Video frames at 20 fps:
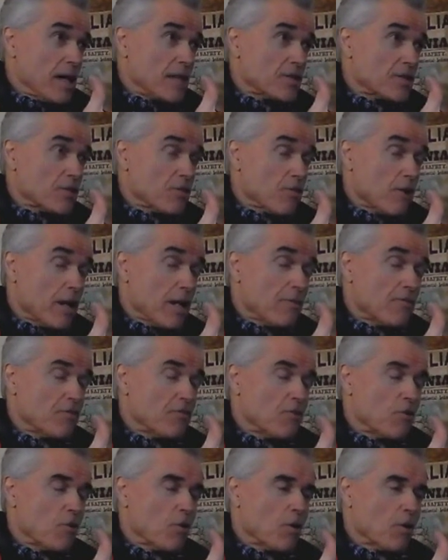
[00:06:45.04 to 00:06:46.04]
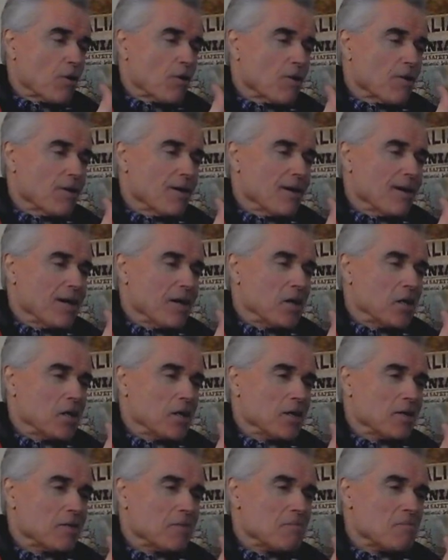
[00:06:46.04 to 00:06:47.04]
that's great for
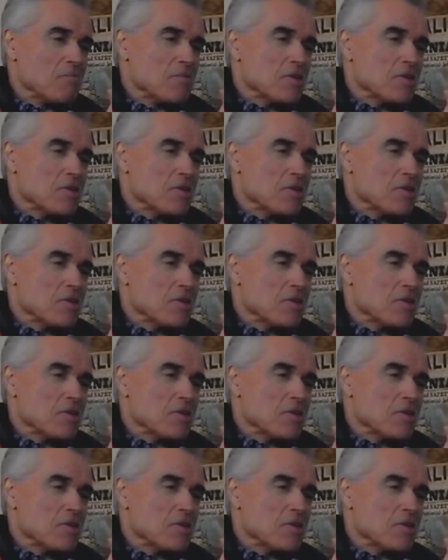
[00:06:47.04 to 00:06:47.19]
uh,